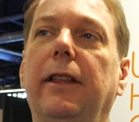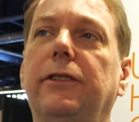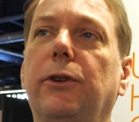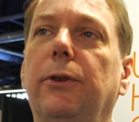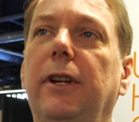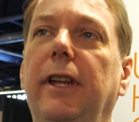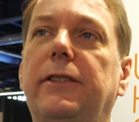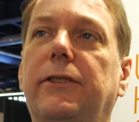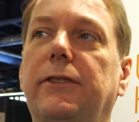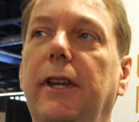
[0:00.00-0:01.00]
So
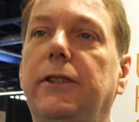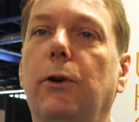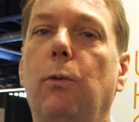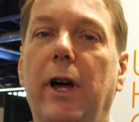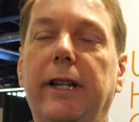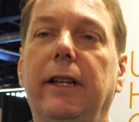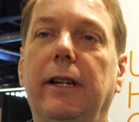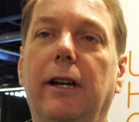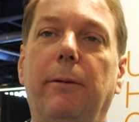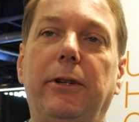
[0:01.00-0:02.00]
it's a widely
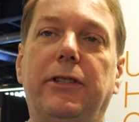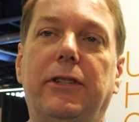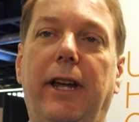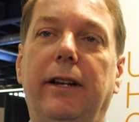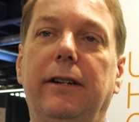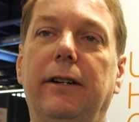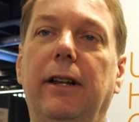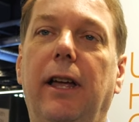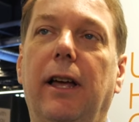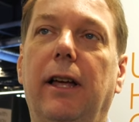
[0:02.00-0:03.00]
adopted standard,
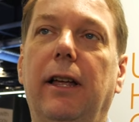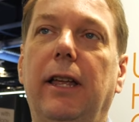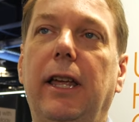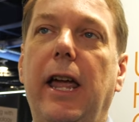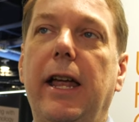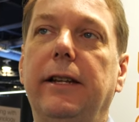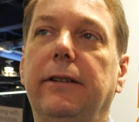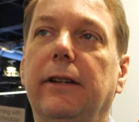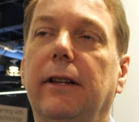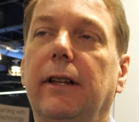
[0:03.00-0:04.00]
and
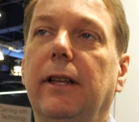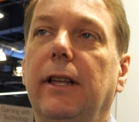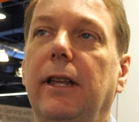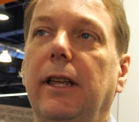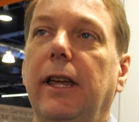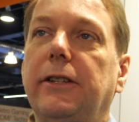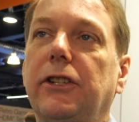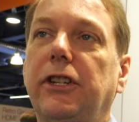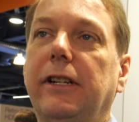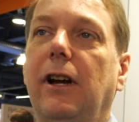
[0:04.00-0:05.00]
it's
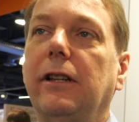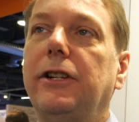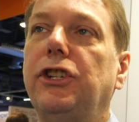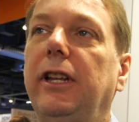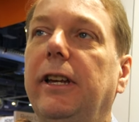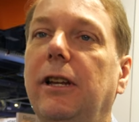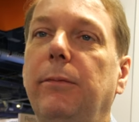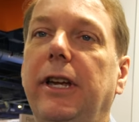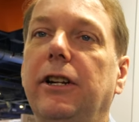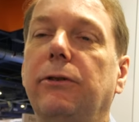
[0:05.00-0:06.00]
a technology that
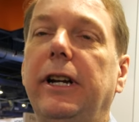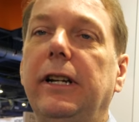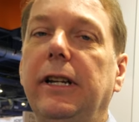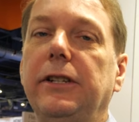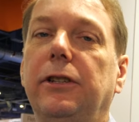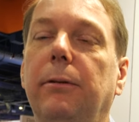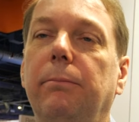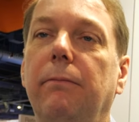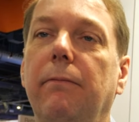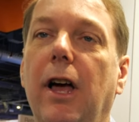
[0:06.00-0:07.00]
can be integrated into
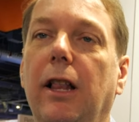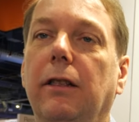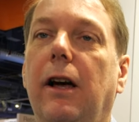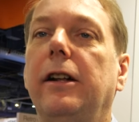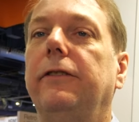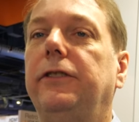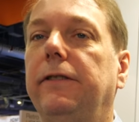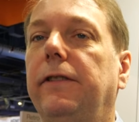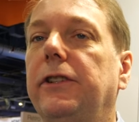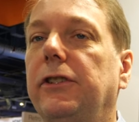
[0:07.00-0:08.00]
a lot of
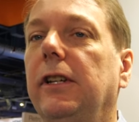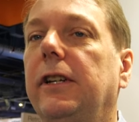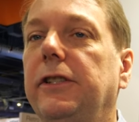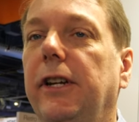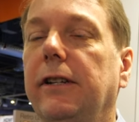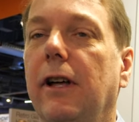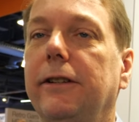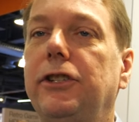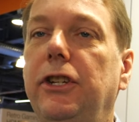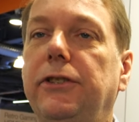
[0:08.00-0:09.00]
different silicon
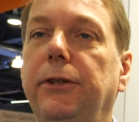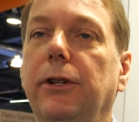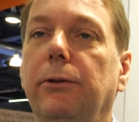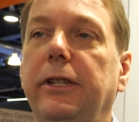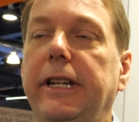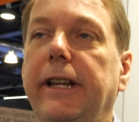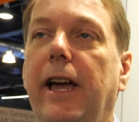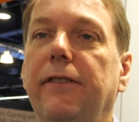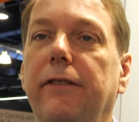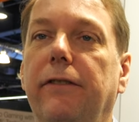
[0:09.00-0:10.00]
technologies. You don't need to
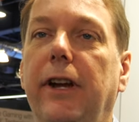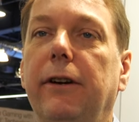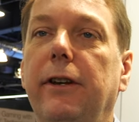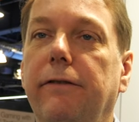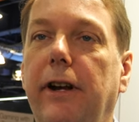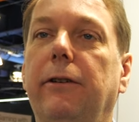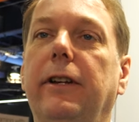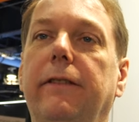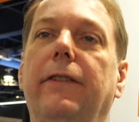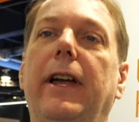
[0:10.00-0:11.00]
have a very,
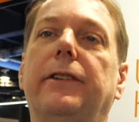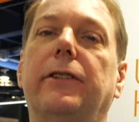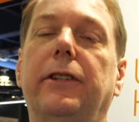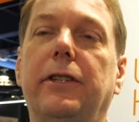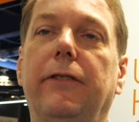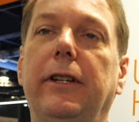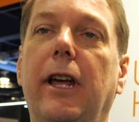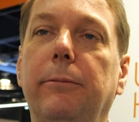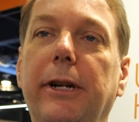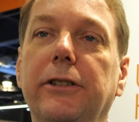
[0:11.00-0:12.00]
very advanced, like 7
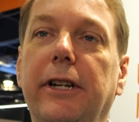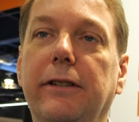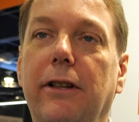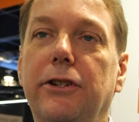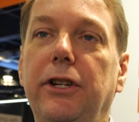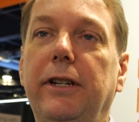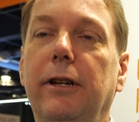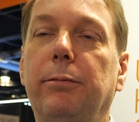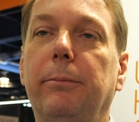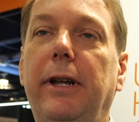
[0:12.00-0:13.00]
nanometer technology to
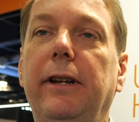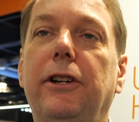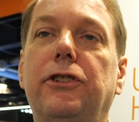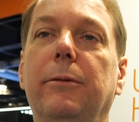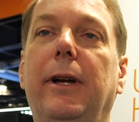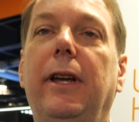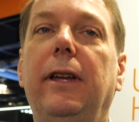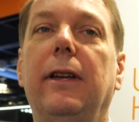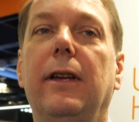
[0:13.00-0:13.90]
implement HDMI.